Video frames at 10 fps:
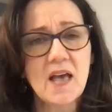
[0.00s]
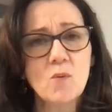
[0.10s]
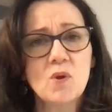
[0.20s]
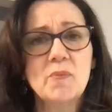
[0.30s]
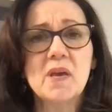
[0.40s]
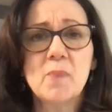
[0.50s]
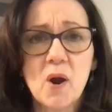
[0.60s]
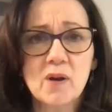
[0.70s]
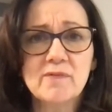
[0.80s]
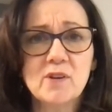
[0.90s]
would be a
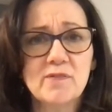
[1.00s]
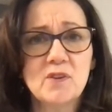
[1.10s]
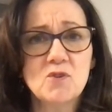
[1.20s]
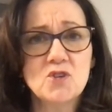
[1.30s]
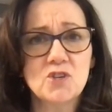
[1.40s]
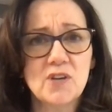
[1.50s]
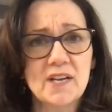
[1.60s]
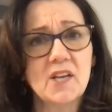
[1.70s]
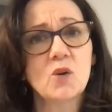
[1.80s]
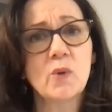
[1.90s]
part of your future, and
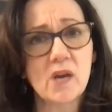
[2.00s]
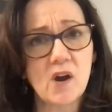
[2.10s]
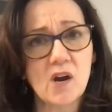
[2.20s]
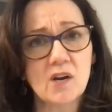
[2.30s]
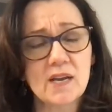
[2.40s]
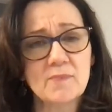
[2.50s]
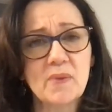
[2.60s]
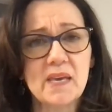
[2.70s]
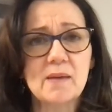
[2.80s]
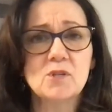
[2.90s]
here we are, and
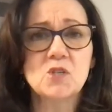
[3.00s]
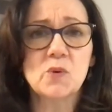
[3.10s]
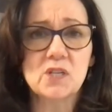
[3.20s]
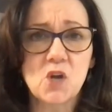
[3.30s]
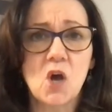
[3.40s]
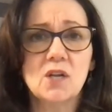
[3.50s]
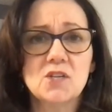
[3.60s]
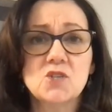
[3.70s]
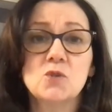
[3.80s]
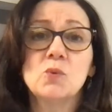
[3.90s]
being able to
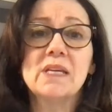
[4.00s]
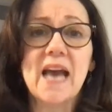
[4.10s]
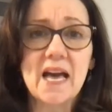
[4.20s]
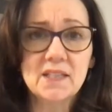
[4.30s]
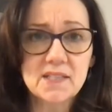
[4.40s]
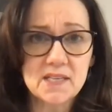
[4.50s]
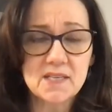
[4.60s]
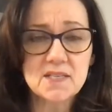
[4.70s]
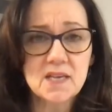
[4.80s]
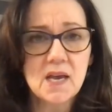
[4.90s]
acknowledge the
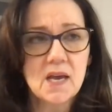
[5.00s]
realities,